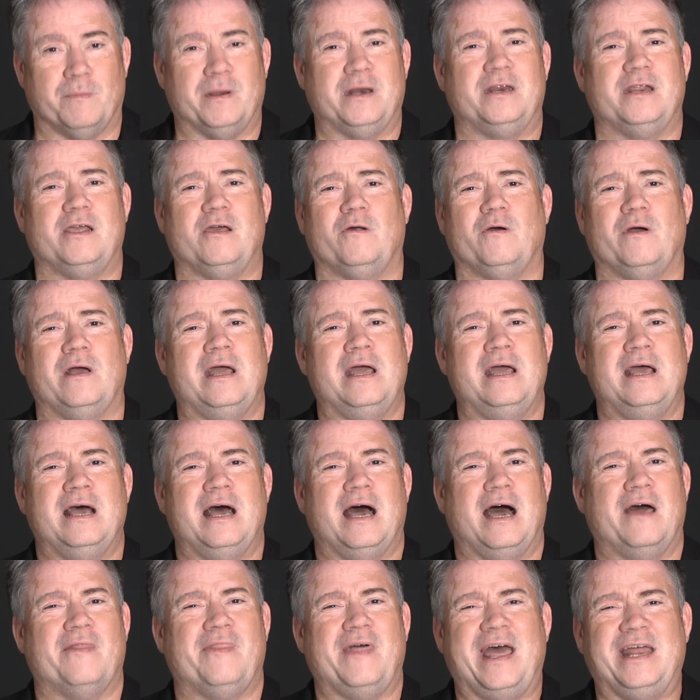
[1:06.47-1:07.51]
But, you know,
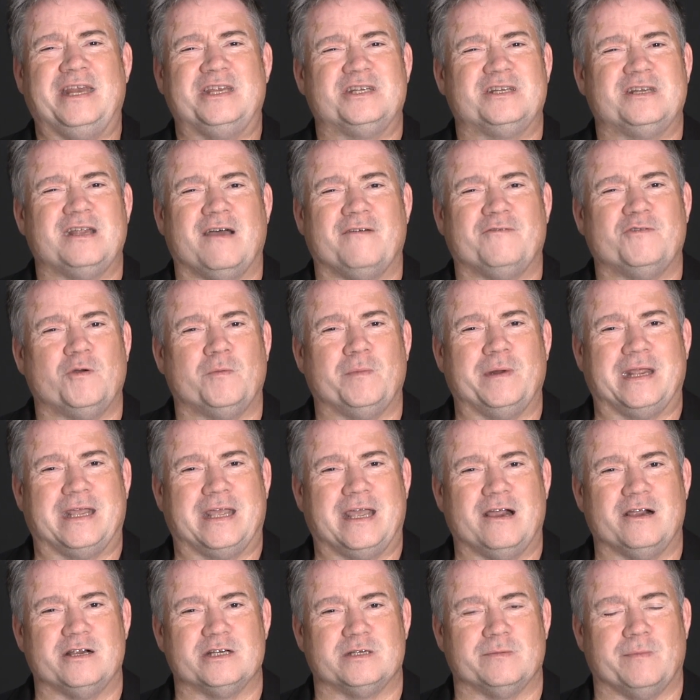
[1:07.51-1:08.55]
that stuff nobody
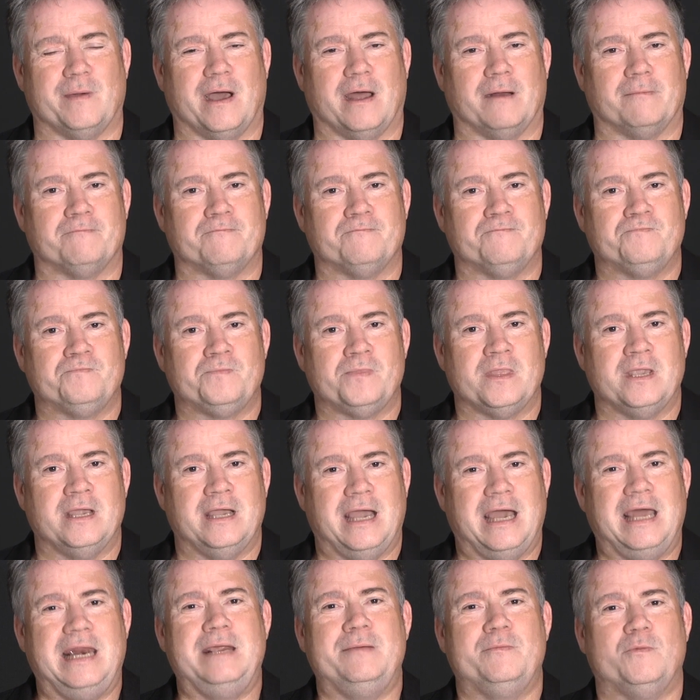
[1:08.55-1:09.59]
cares about
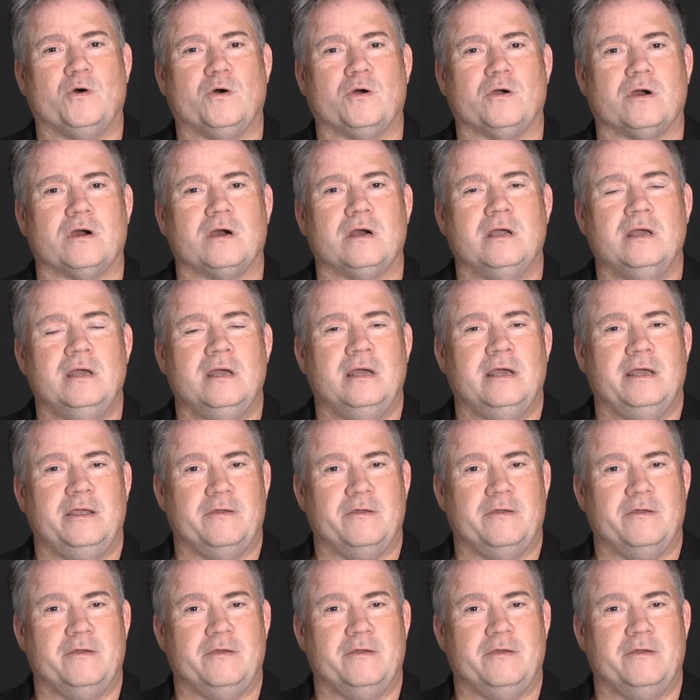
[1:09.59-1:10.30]
anymore.